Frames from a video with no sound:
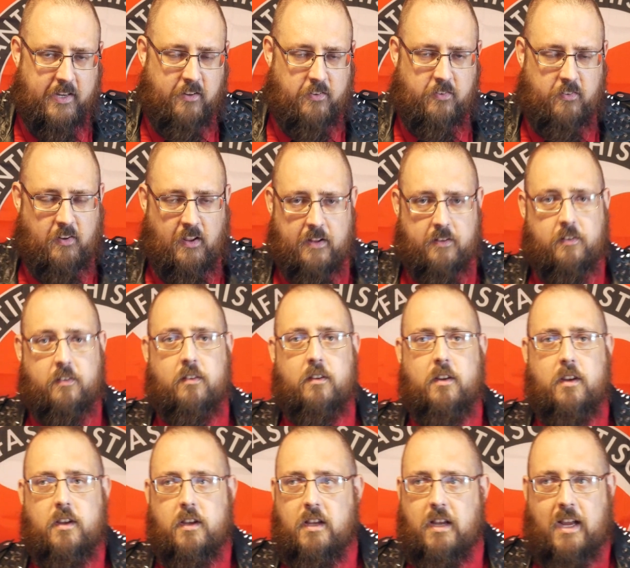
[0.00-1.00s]
any sense.
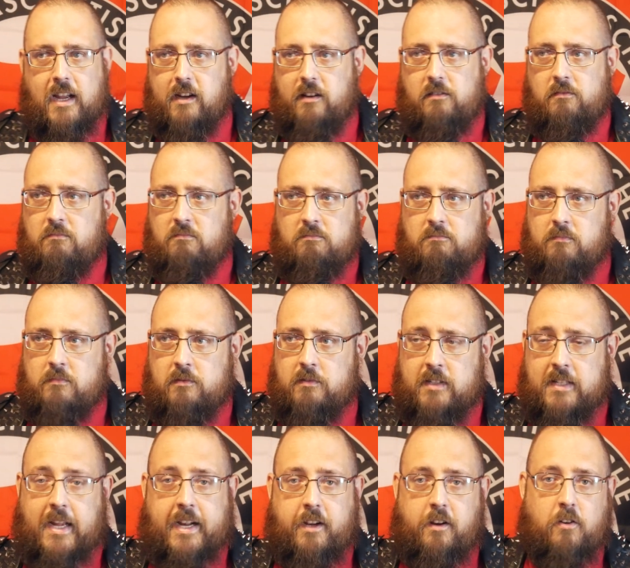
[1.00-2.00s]
And
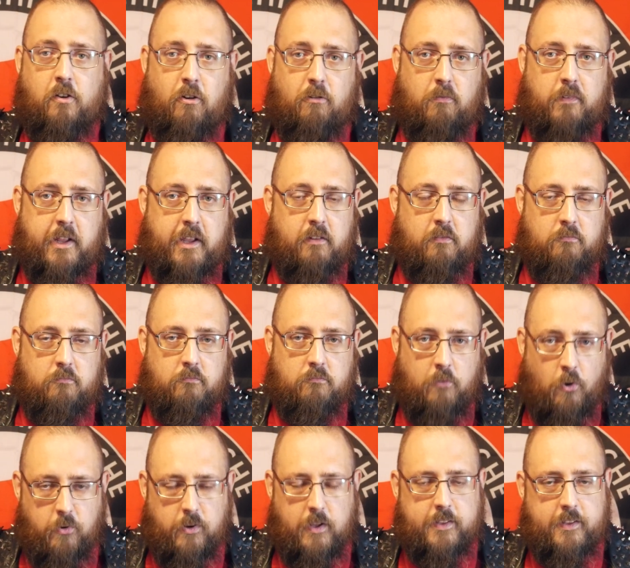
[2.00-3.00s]
Lenin already
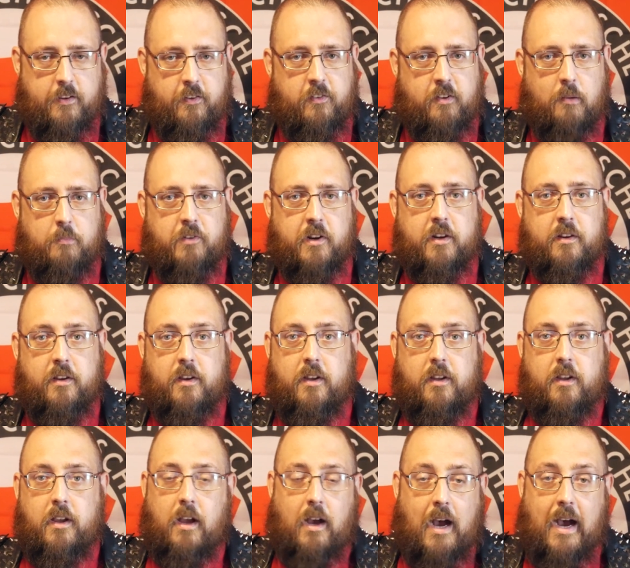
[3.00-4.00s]
wrote on this subject.
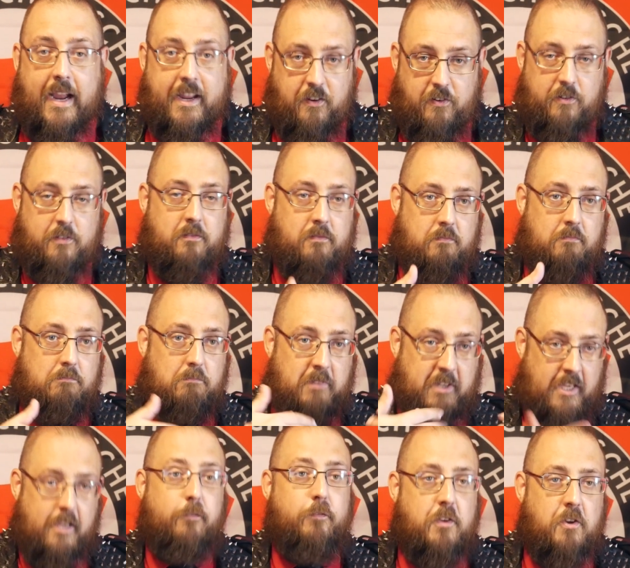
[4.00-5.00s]
I could
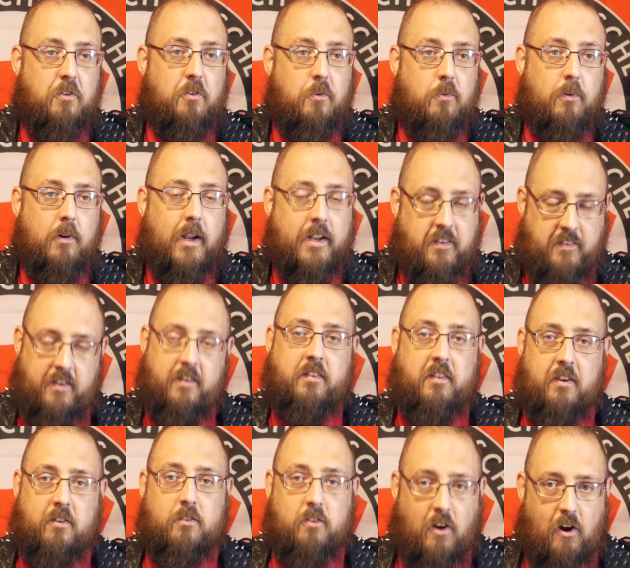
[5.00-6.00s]
give you a
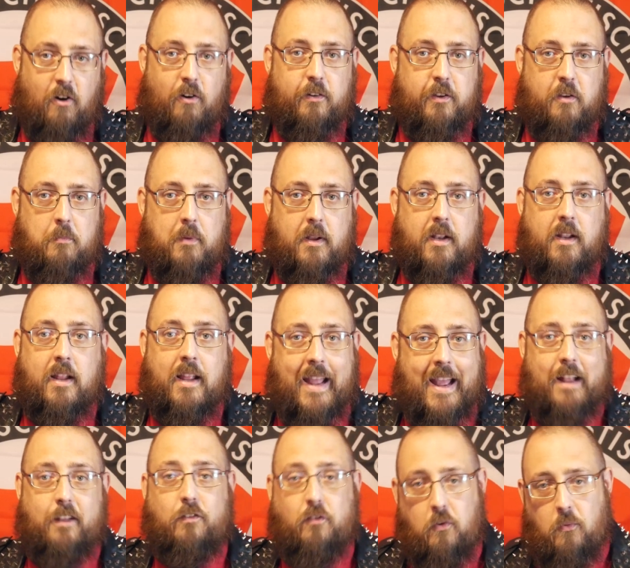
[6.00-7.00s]
detailed argument
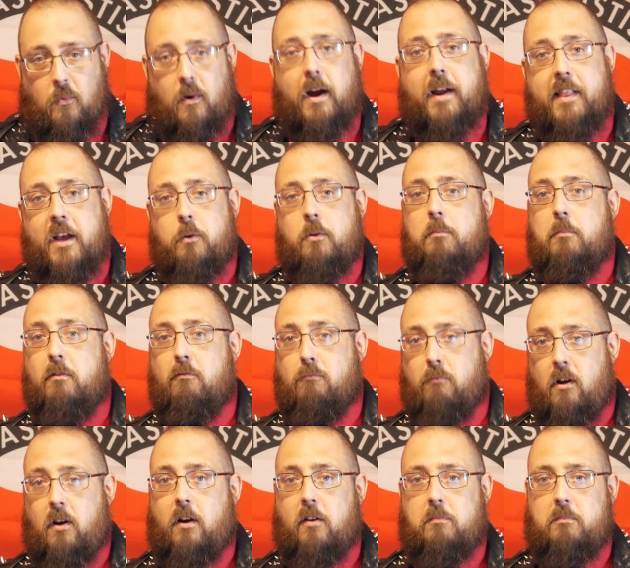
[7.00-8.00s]
as to why that would be
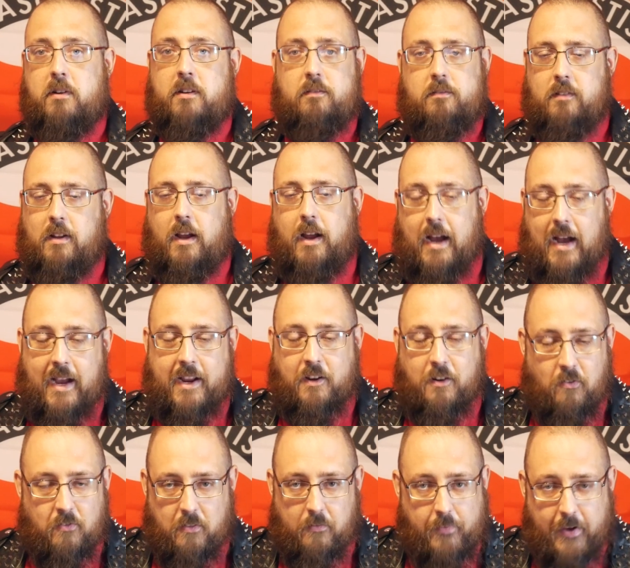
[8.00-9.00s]
wrong, but I
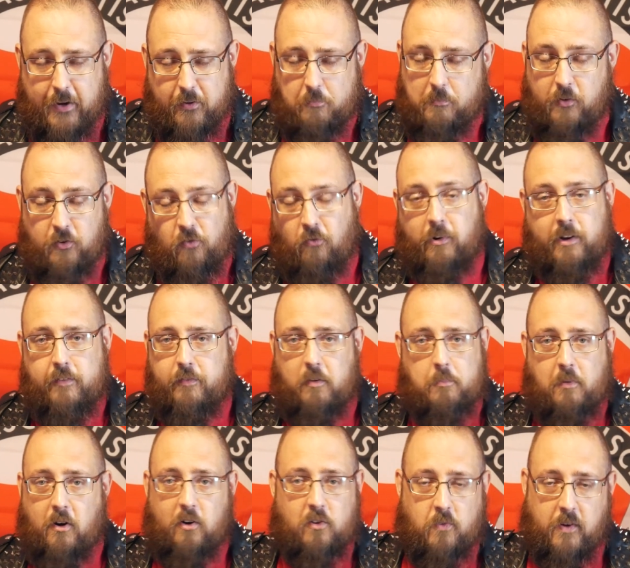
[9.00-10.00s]
know the vast majority of
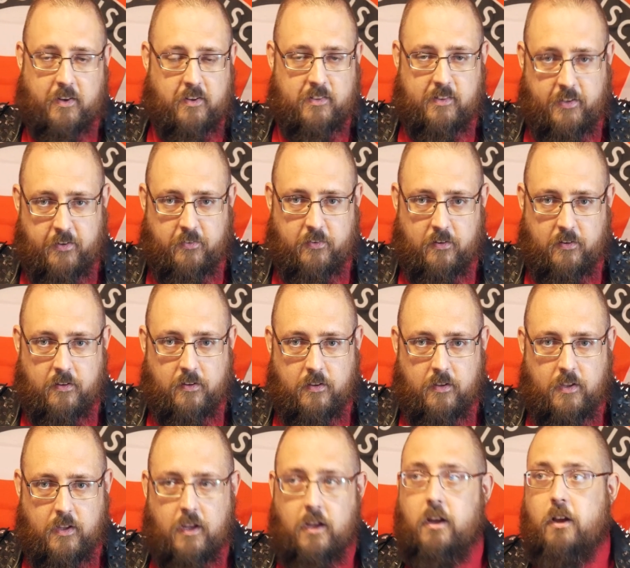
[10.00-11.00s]
them aren't going to listen.
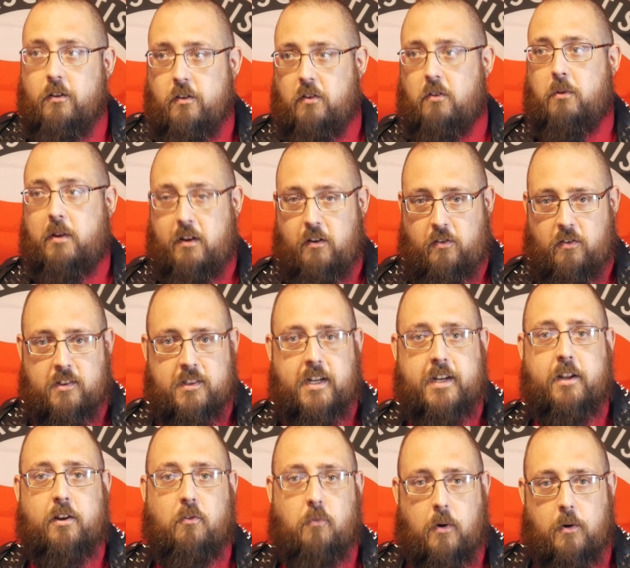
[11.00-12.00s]
So here's a
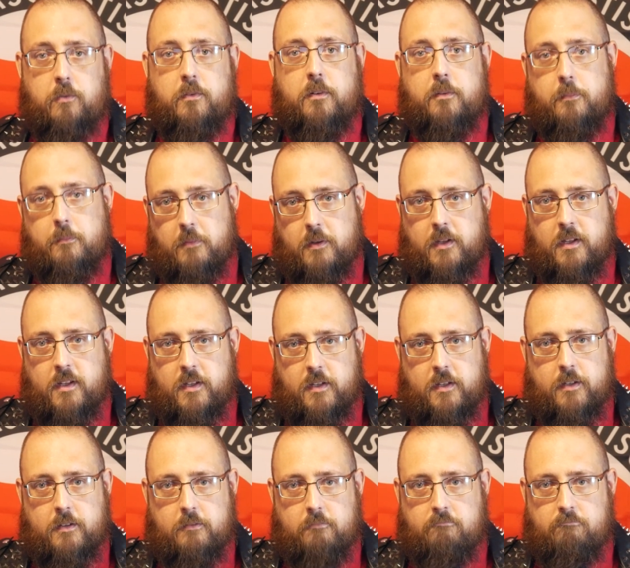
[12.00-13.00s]
Lenin quote.
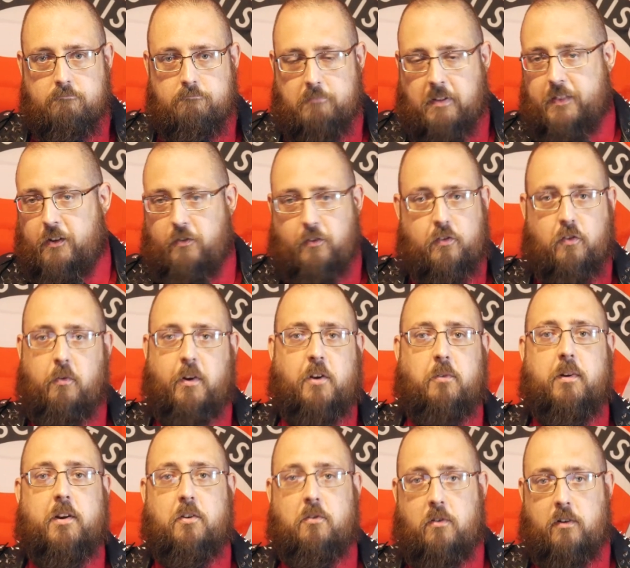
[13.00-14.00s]
that they're just going
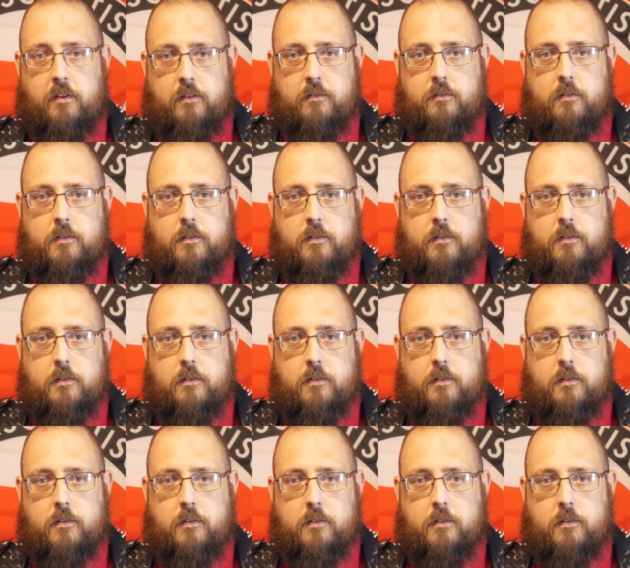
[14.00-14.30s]
to ignore.